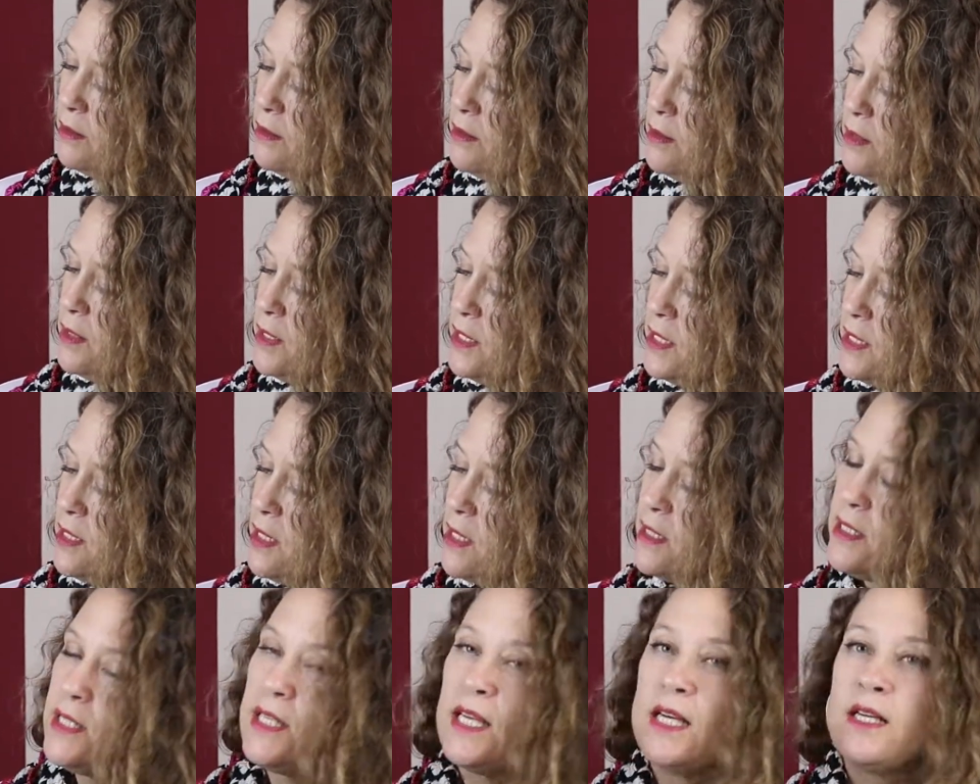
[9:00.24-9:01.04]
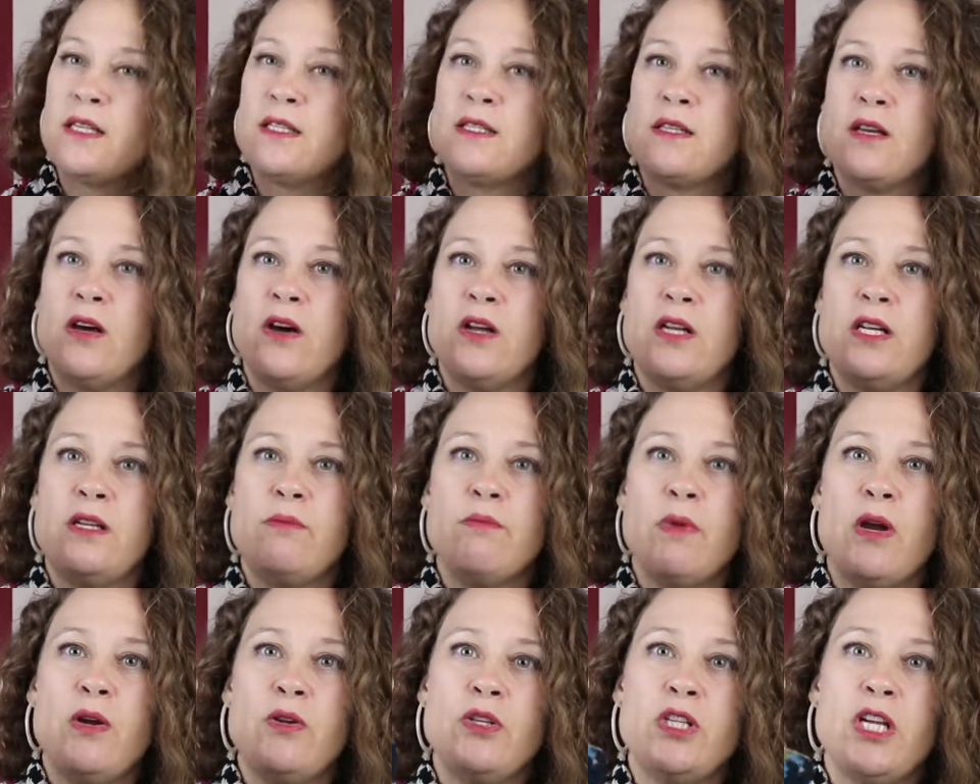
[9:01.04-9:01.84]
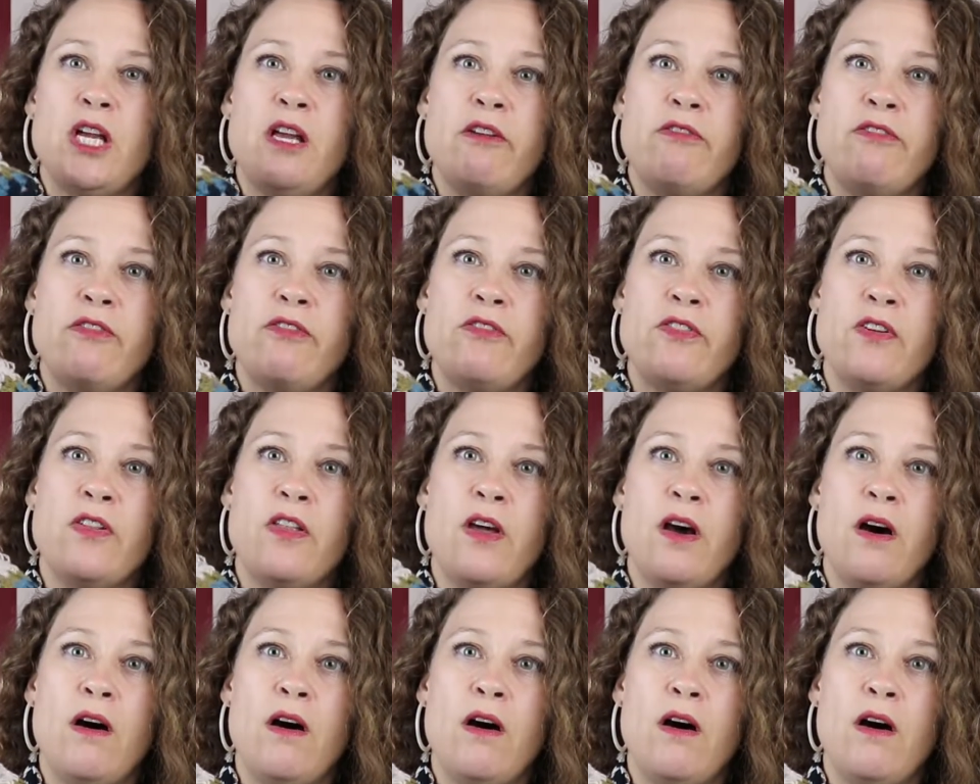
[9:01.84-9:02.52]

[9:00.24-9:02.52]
6-sided motif for the